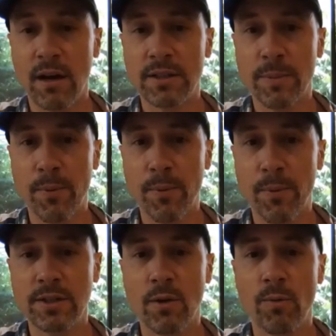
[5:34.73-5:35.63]

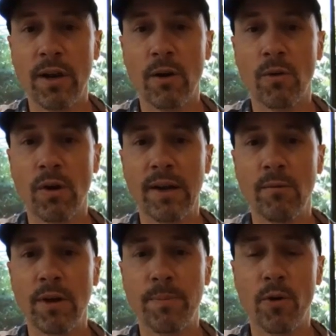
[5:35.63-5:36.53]
supported. So we are working
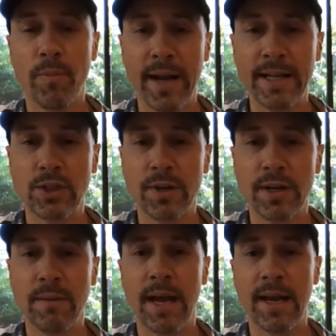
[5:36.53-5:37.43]
with both
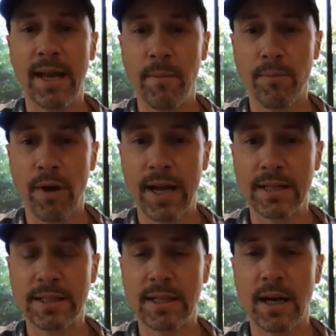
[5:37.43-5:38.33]
mainstream and hemp
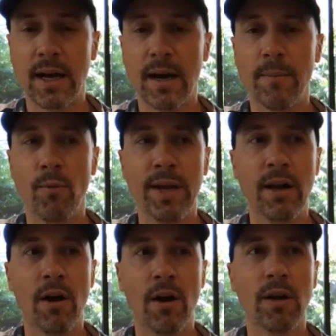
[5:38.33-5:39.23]
brands. We
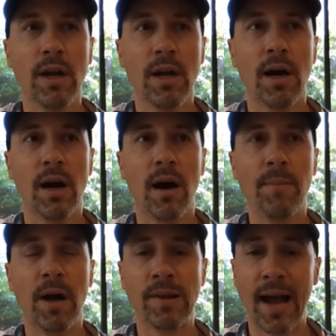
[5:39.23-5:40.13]
are
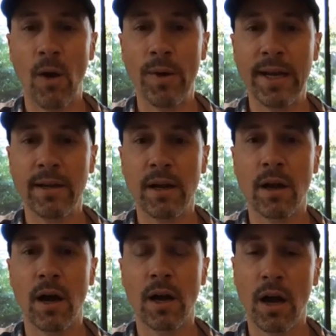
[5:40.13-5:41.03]
allowing
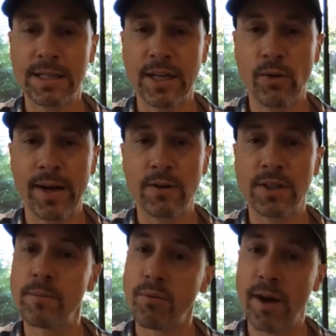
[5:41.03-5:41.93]
content creators
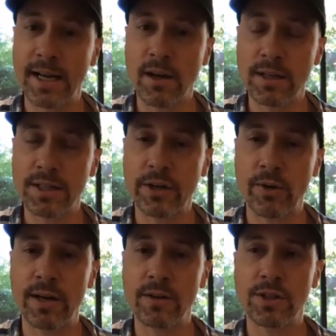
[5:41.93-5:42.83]
and branded content
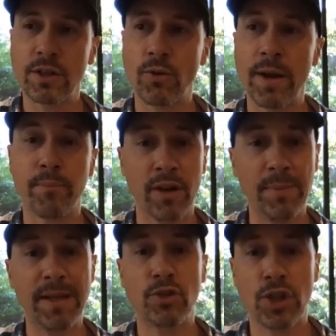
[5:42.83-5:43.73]
creators to create
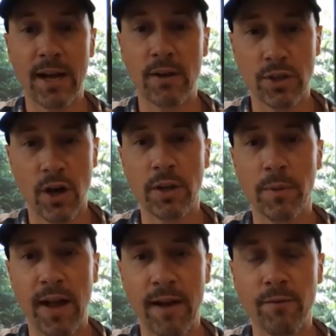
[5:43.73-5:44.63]
premium channels on the
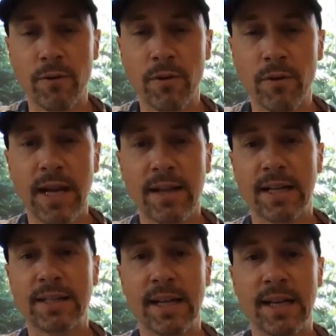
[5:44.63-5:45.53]
platform.
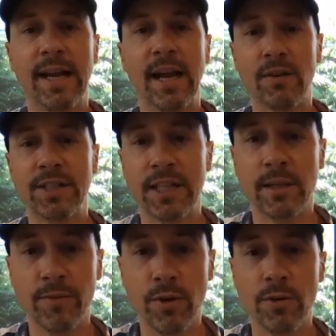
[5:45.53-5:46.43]
That's going to guarantee
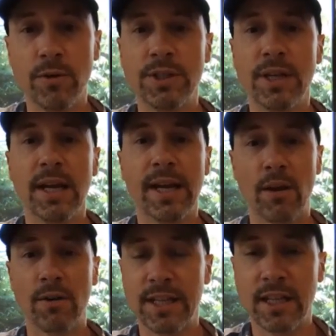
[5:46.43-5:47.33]
them views,
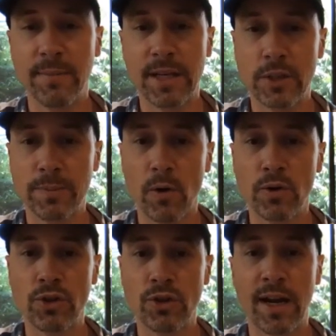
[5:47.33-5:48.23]
guarantee them
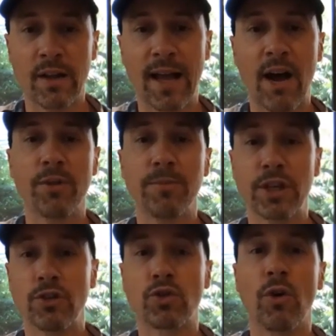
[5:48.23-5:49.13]
exposure, and allow them to
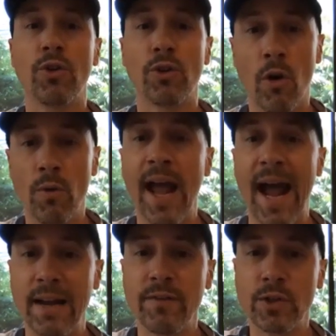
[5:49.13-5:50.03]
control their own
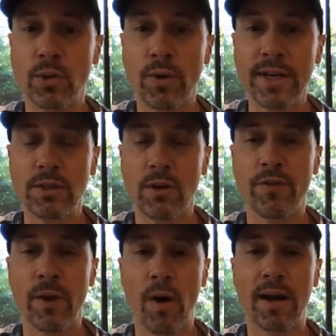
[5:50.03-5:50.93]
ad inventory. So if
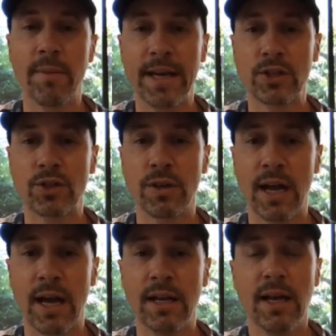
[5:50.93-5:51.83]
they want to make sure
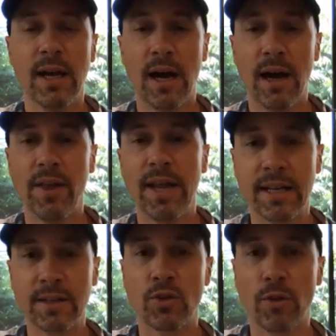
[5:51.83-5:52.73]
that they
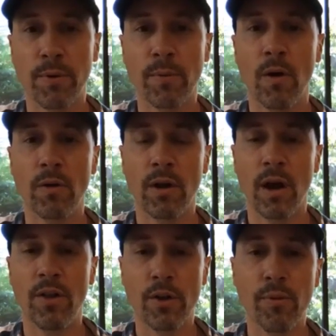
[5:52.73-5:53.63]
can sort of promote
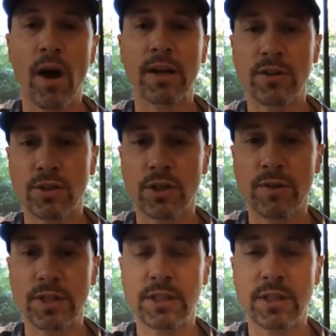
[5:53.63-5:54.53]
their products or
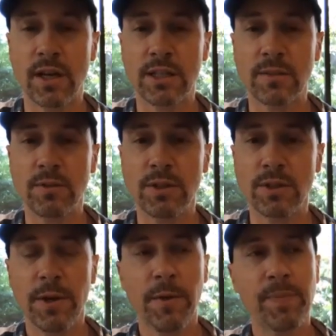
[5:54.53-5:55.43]
services to customers.
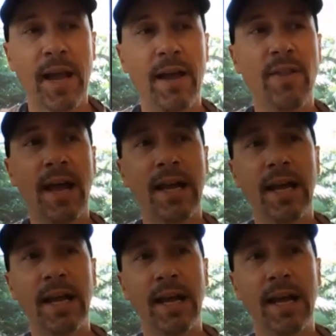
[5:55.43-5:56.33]
And then
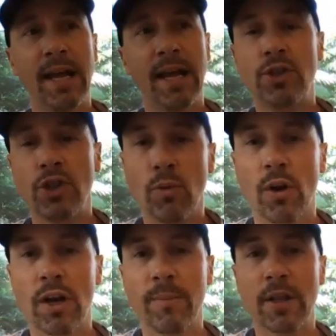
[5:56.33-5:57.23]
in Q2, we're
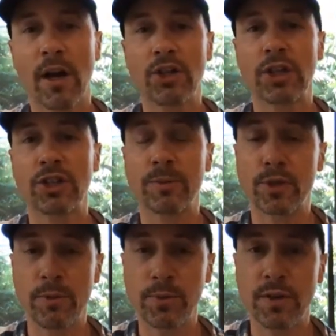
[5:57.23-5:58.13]
going to be launching a
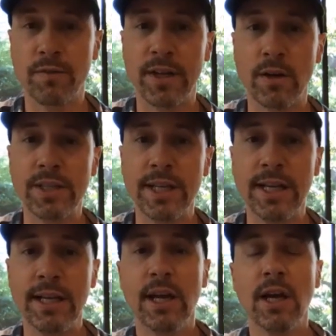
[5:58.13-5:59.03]
subscription
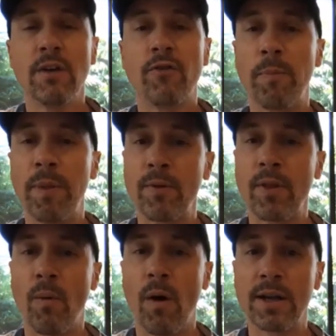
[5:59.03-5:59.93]
VOD for people
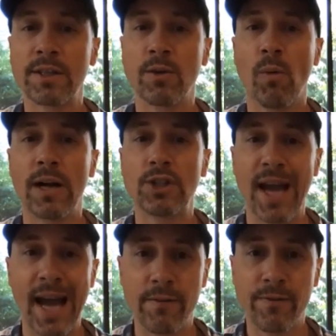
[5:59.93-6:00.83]
that want to watch
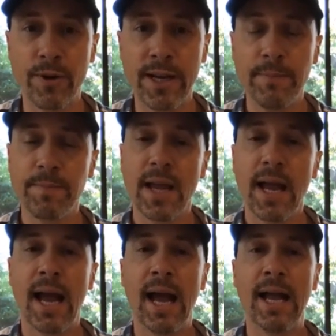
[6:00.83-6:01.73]
ad-free,
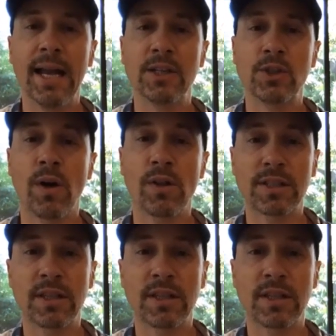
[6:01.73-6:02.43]
and as well as